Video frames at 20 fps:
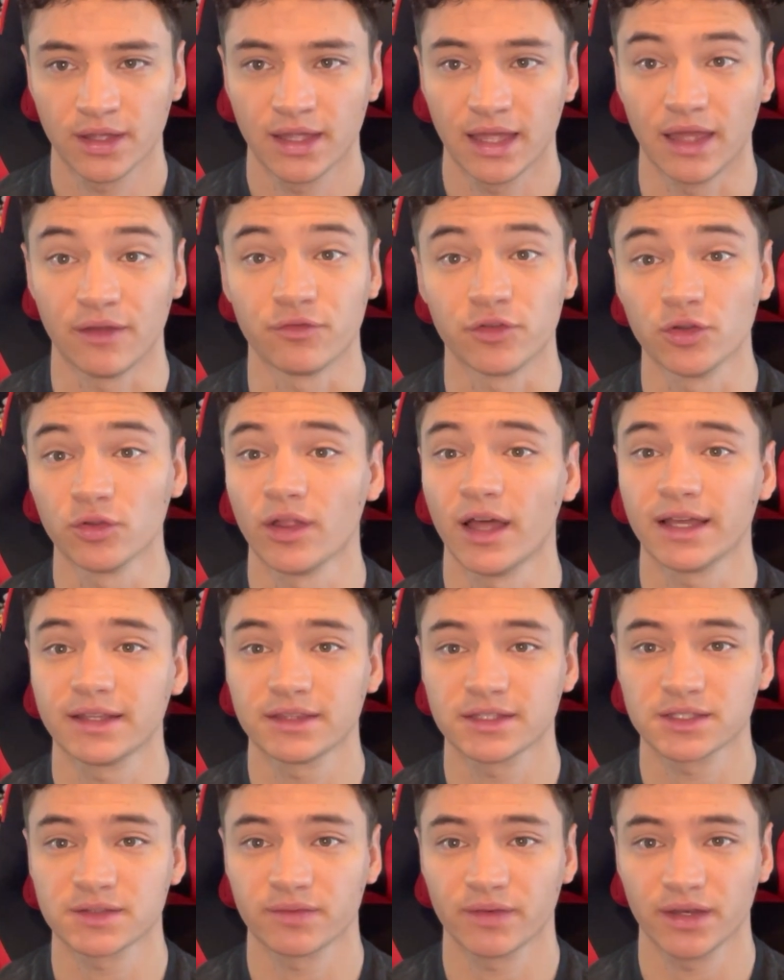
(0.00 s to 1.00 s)
If you like
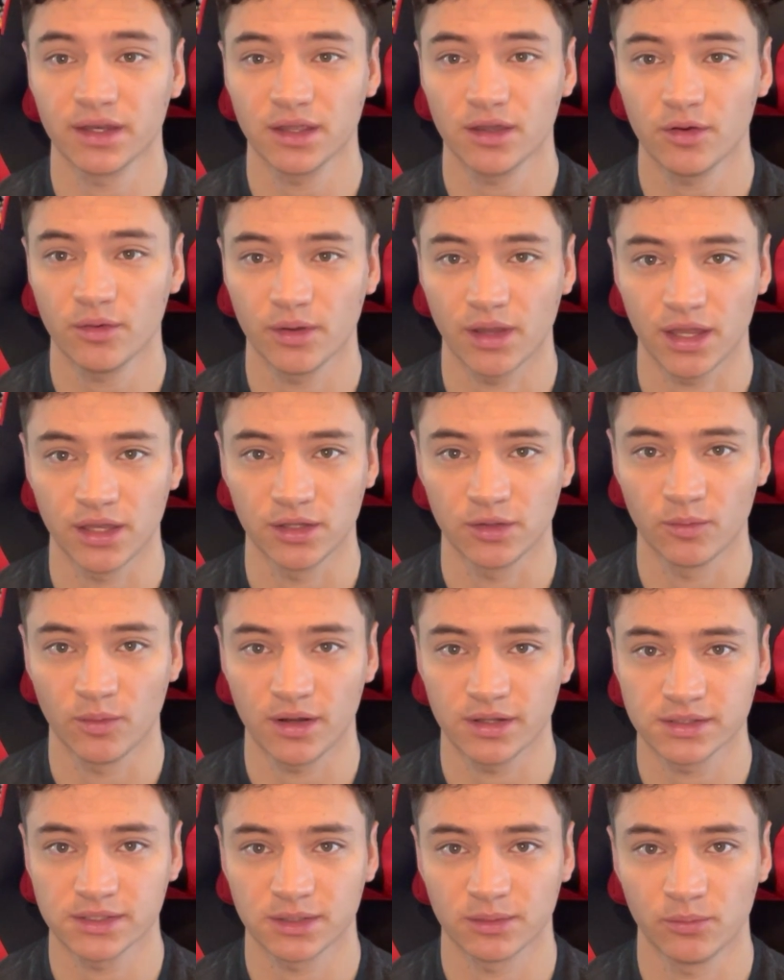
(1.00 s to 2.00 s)
this video and you
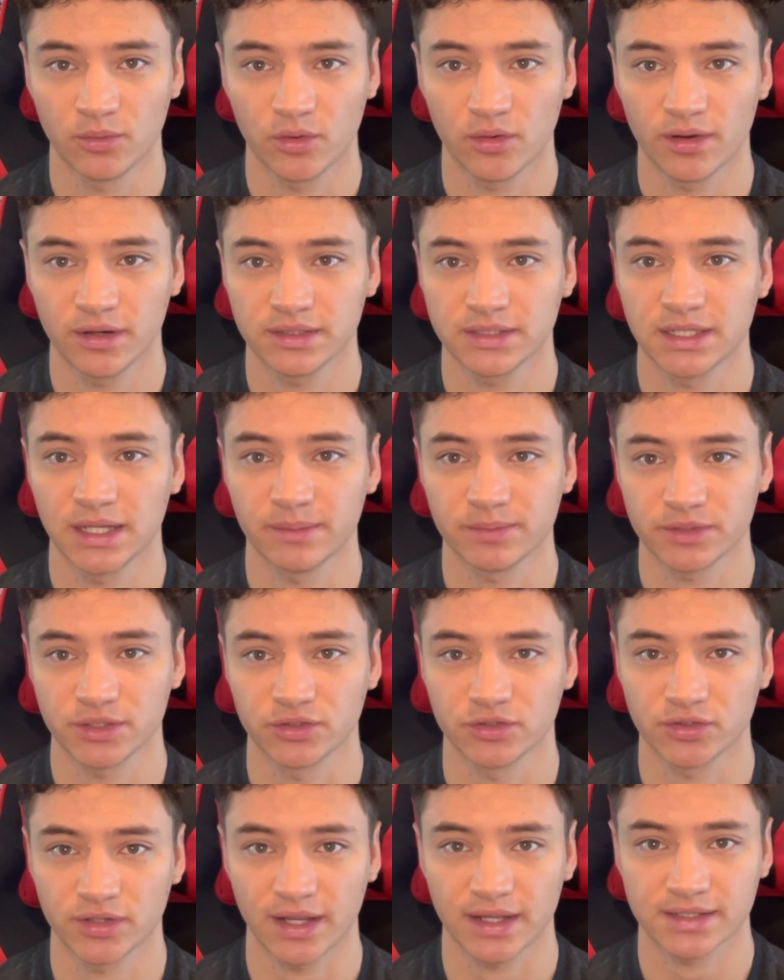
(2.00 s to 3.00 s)
want some more tips
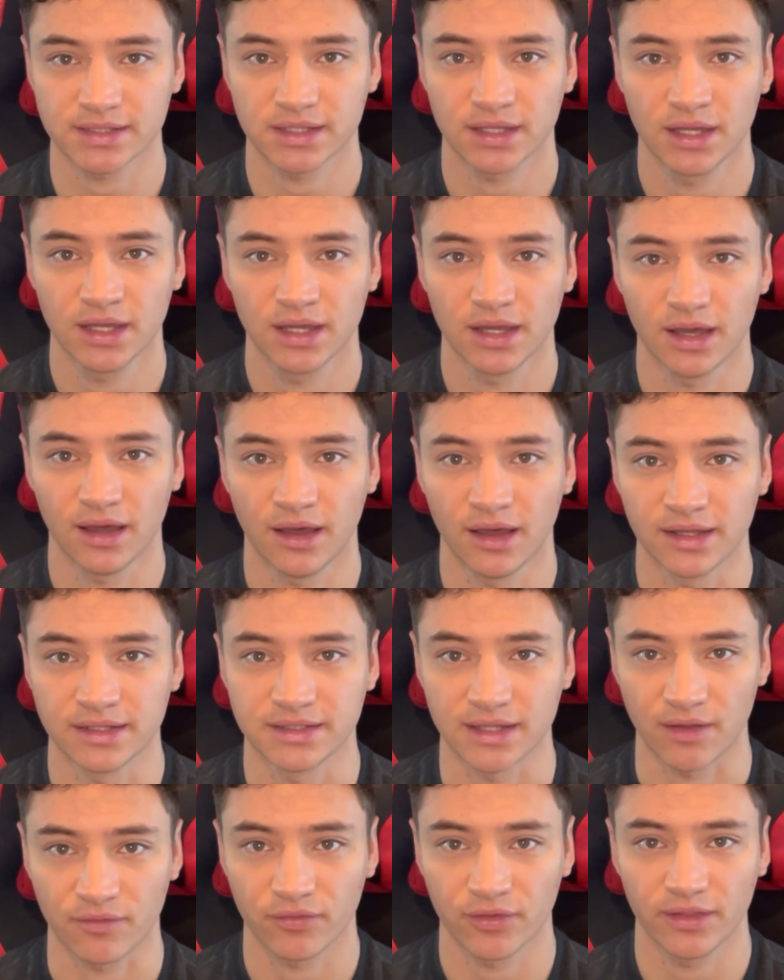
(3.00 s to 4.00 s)
and tricks, uh,
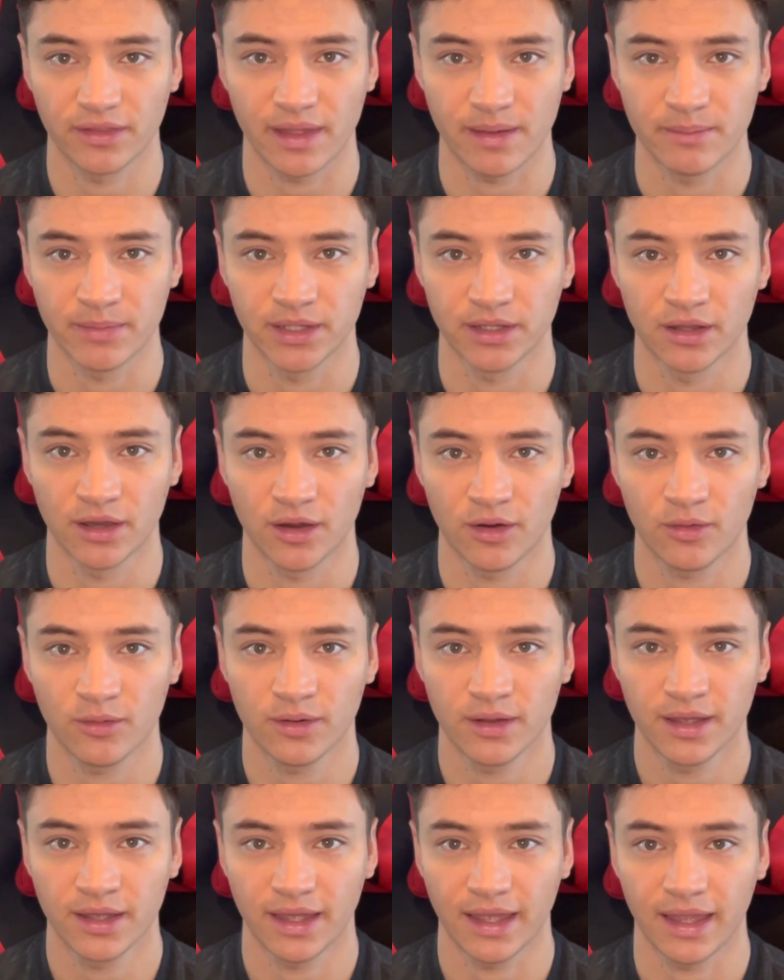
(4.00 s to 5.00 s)
definitely let me know
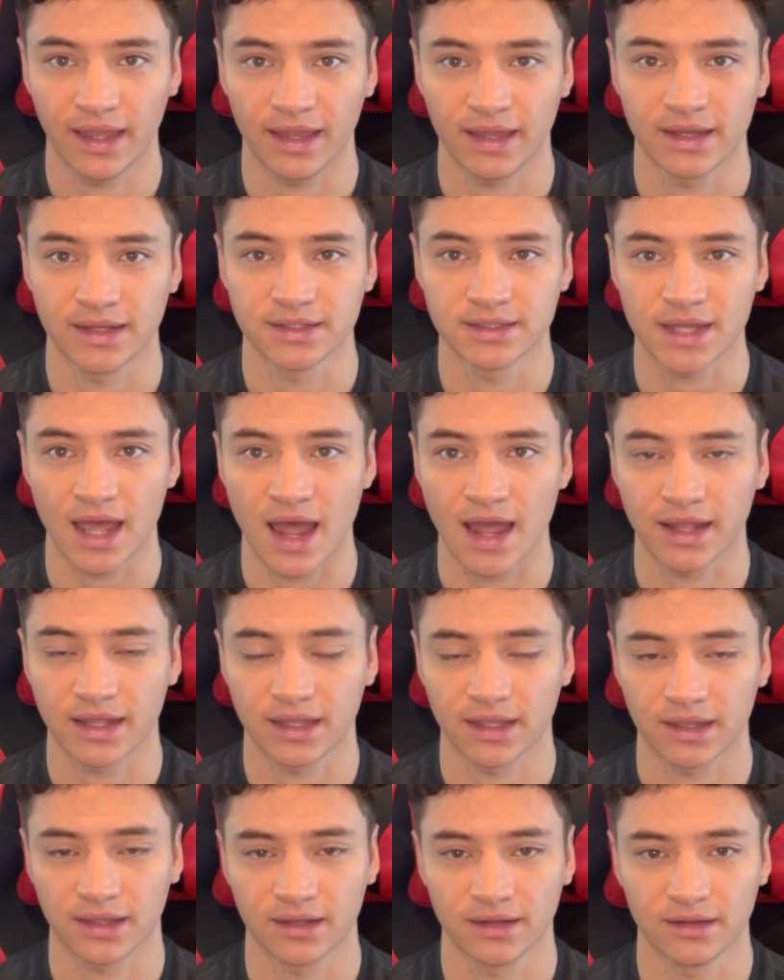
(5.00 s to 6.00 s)
and I
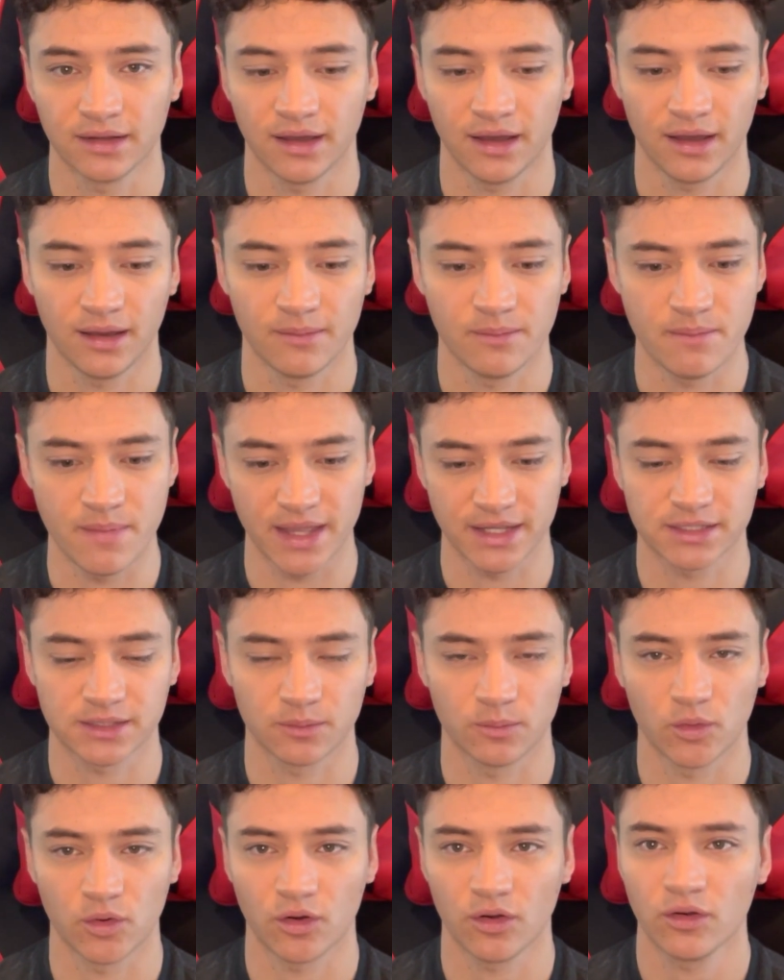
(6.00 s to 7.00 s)
can uh, make some
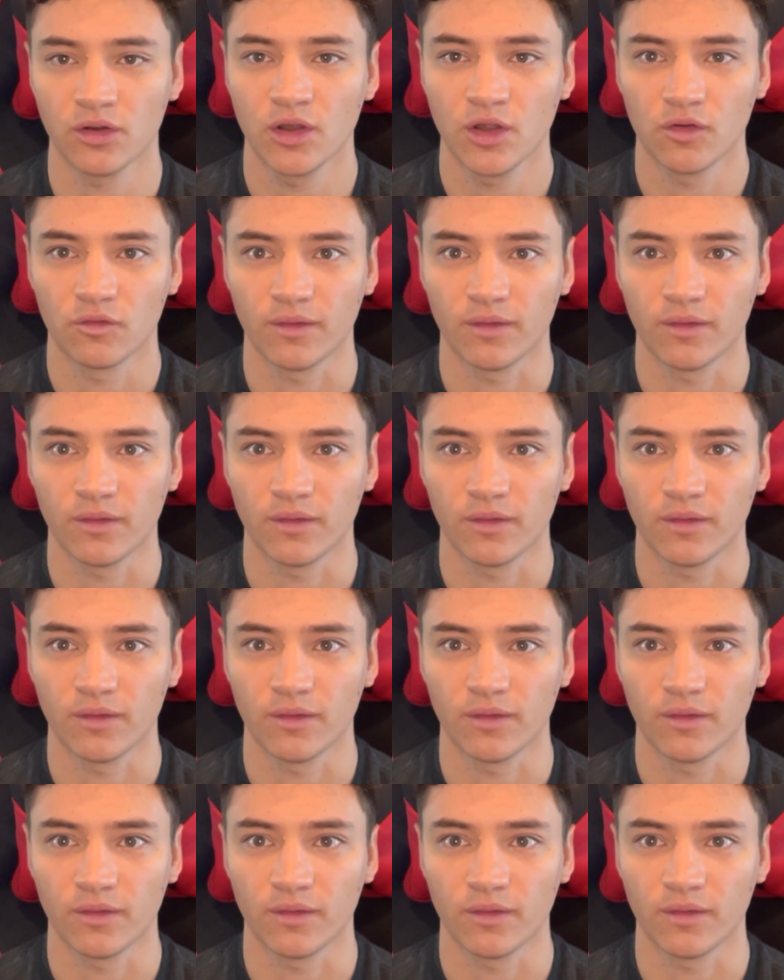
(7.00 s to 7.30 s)
more.